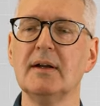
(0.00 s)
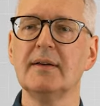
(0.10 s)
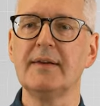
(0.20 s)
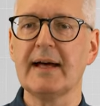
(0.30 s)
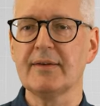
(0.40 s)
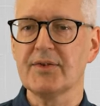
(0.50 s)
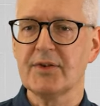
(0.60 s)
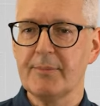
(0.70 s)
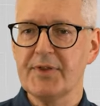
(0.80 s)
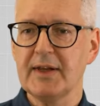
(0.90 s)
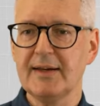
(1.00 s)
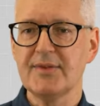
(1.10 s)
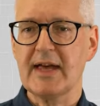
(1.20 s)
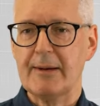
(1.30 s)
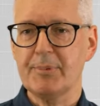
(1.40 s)
that something is
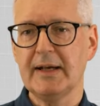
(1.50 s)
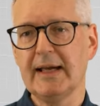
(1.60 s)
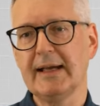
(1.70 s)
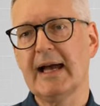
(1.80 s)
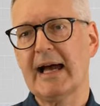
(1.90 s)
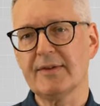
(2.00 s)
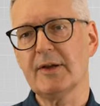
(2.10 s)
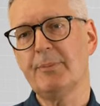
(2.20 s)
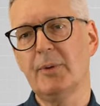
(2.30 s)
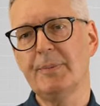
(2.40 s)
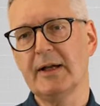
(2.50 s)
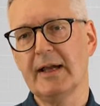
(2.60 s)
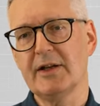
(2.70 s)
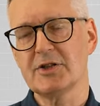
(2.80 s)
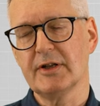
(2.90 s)
happening at the
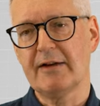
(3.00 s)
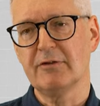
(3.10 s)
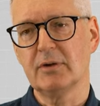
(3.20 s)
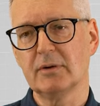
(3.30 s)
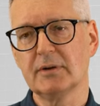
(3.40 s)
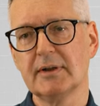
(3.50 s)
population level